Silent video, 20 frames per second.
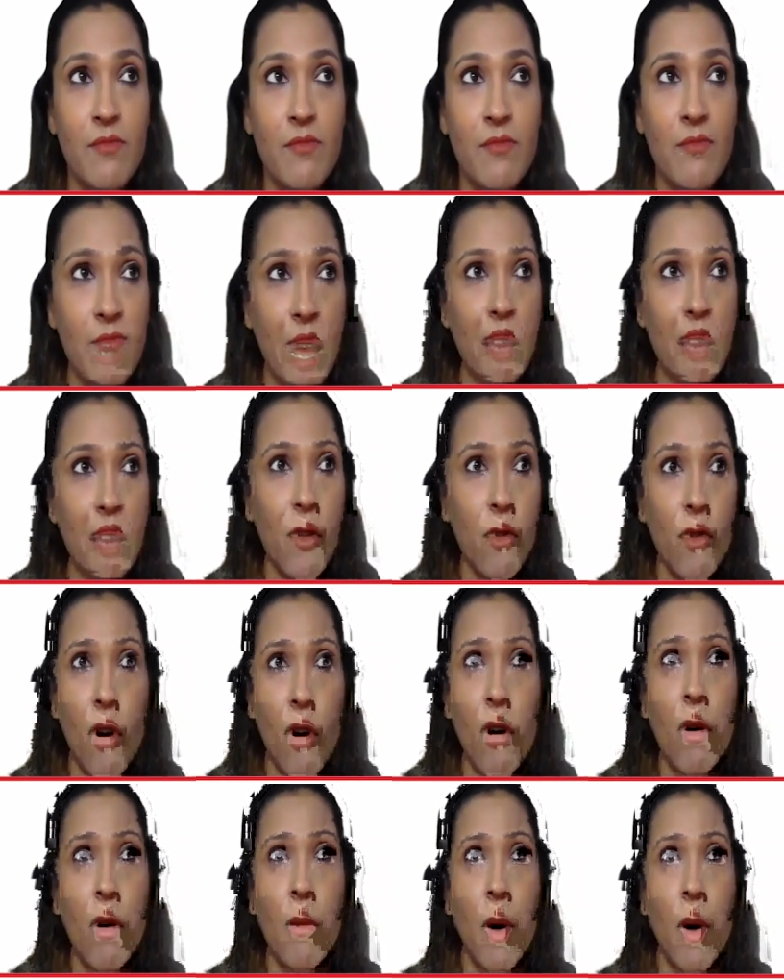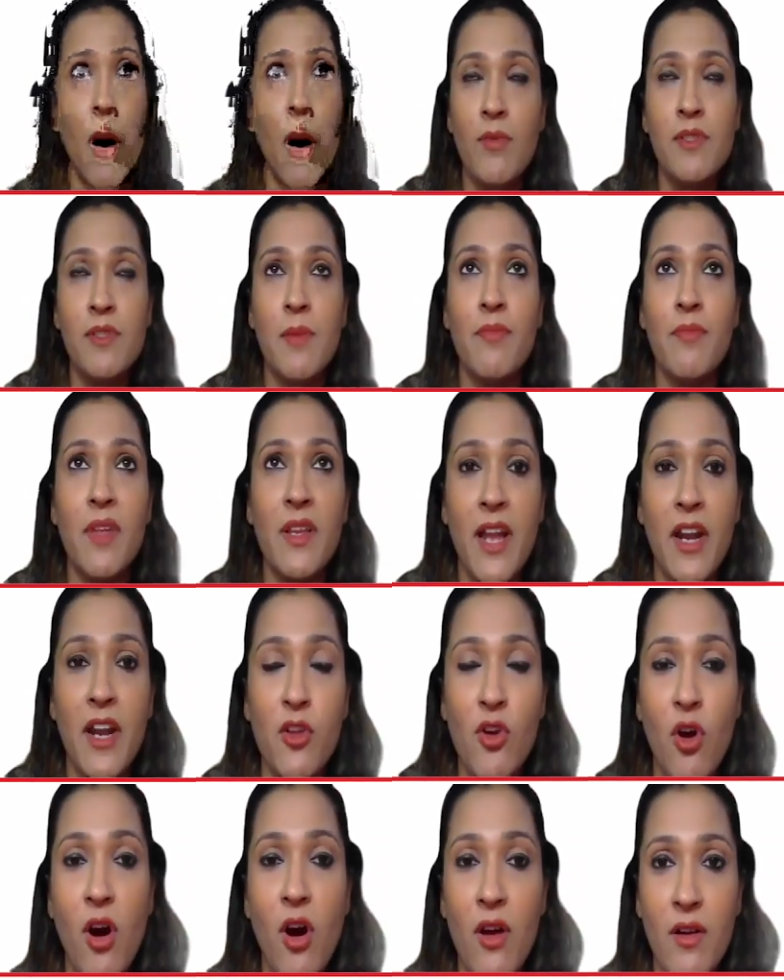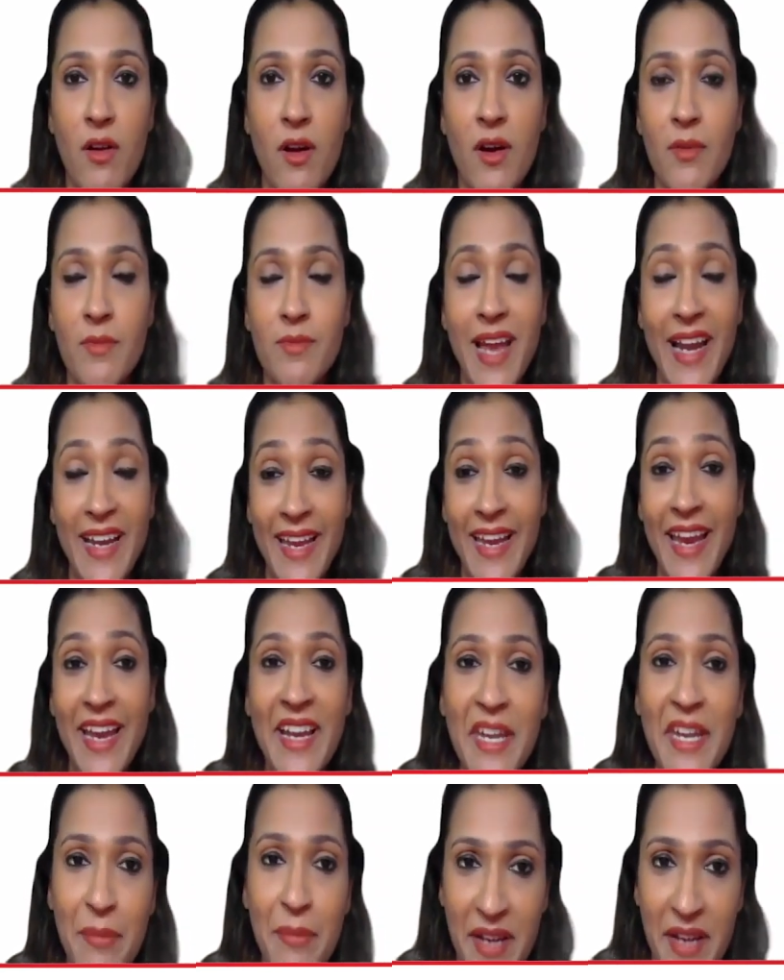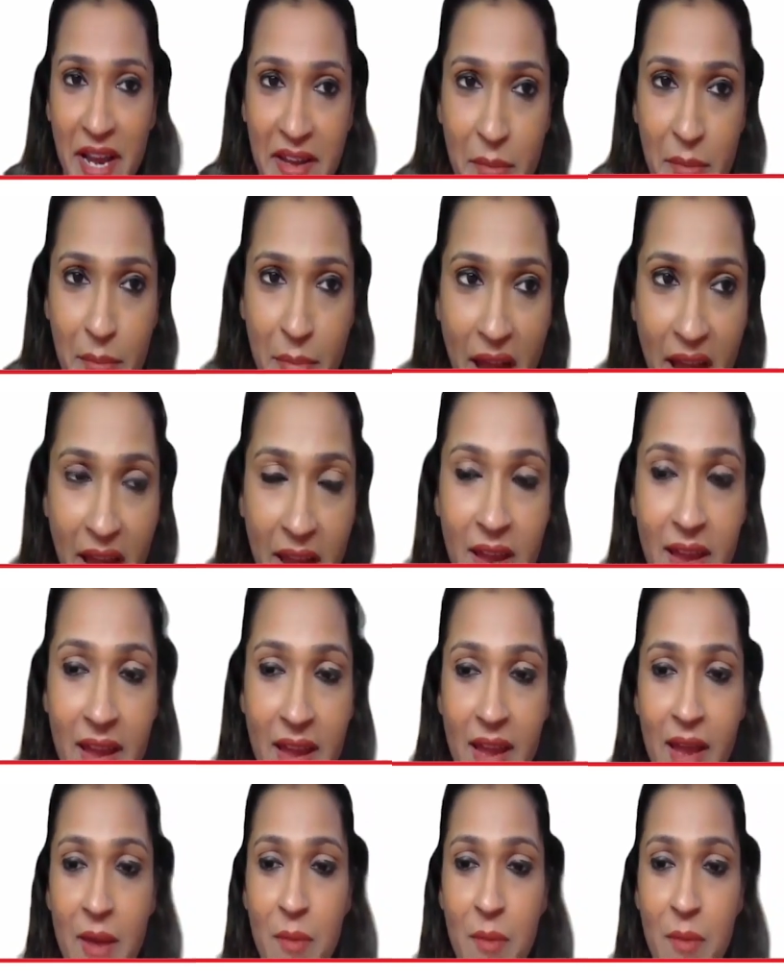really like, you know, something that you are getting intimidated by.